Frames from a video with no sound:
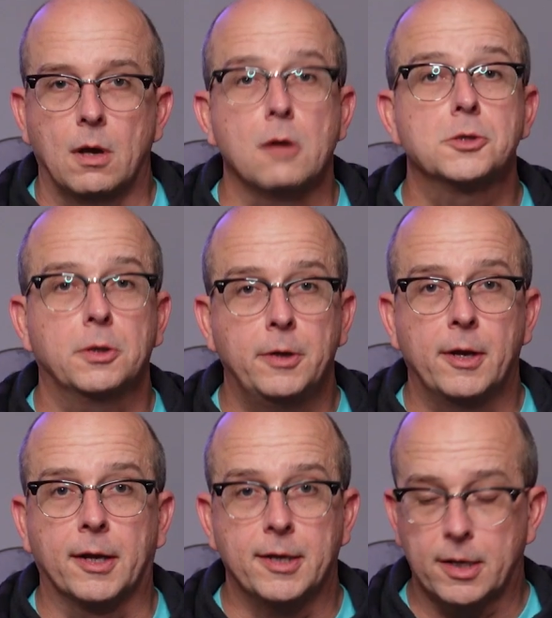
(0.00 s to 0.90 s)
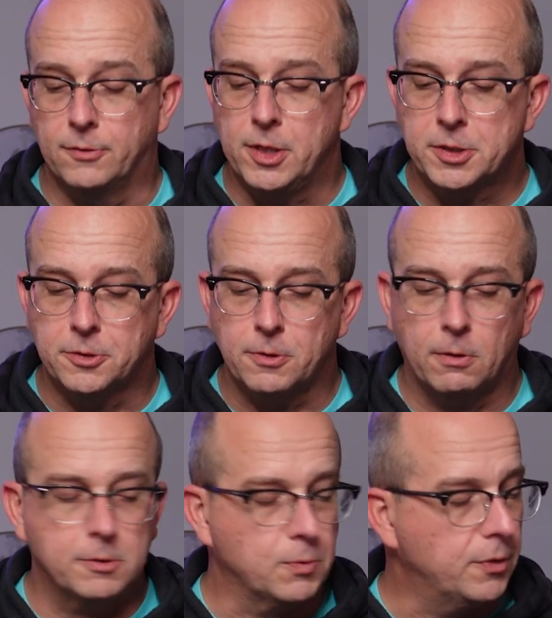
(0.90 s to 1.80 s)
I'll show you how to connect these
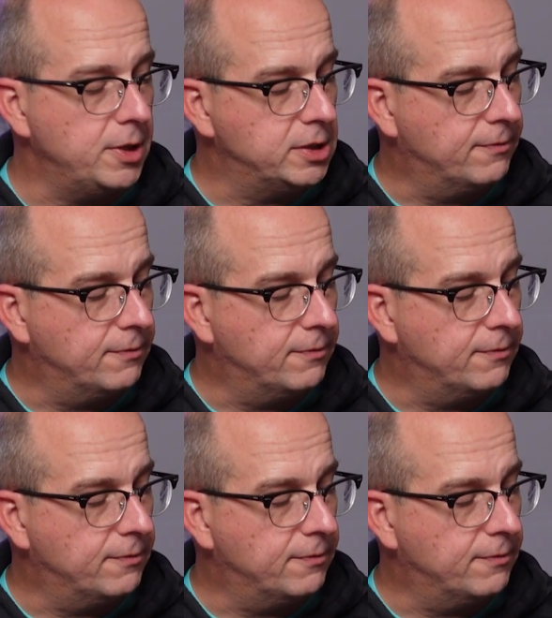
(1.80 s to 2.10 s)
controllers with these